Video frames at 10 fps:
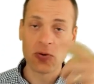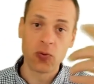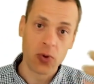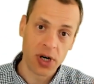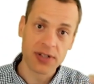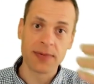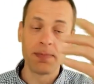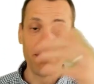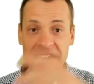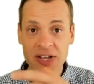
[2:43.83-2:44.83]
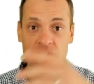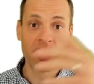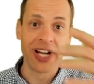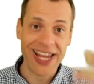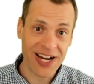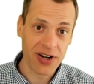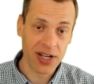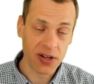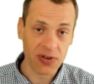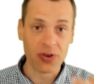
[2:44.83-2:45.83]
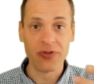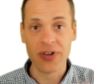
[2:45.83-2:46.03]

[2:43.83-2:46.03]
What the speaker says: what major areas of